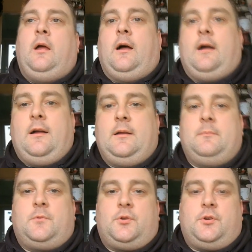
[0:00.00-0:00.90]

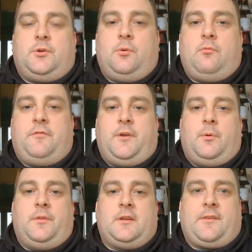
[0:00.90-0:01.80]
I'm going to do a review
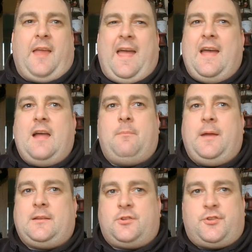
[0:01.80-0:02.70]
on this
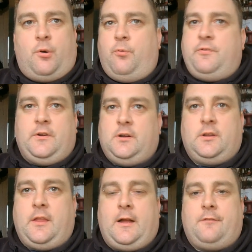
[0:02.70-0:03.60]
airbed sofa
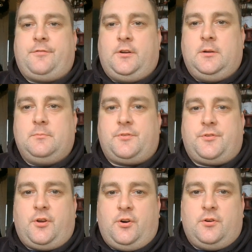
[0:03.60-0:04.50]
that I've um,
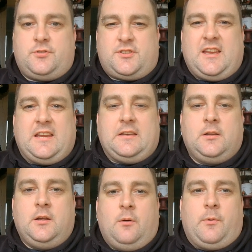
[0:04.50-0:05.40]
sort of seen
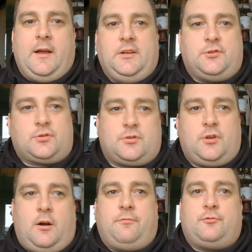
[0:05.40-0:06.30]
where you just
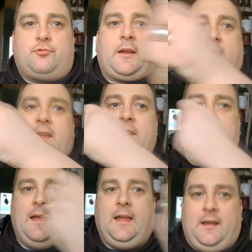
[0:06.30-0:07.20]
sort of drag it in the
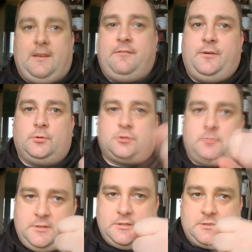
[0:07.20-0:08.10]
air and it fills up
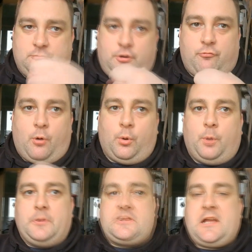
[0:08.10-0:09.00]
and you, you roll it
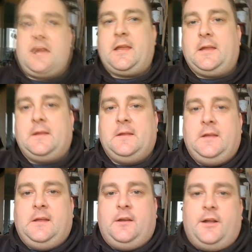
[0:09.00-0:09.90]
up and tie it
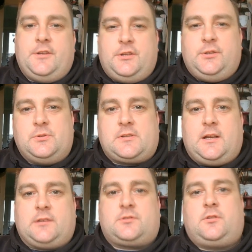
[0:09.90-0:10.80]
and you use
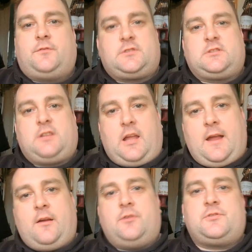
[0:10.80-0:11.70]
that obviously
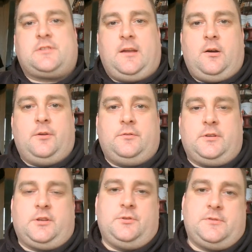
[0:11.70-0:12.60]
lie on, sit on, you
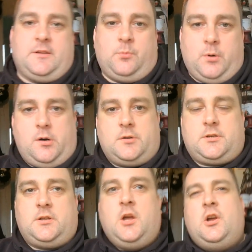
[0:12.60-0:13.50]
can use it in the
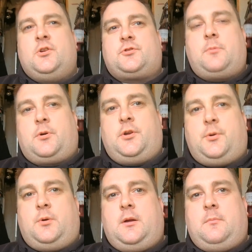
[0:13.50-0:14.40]
water. So I'm going to
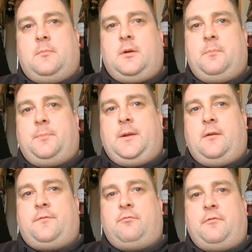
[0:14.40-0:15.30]
do um, a bit
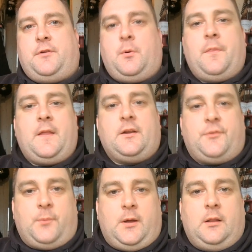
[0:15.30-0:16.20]
of a review on that
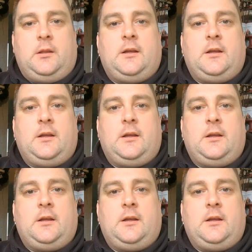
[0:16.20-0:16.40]
as well.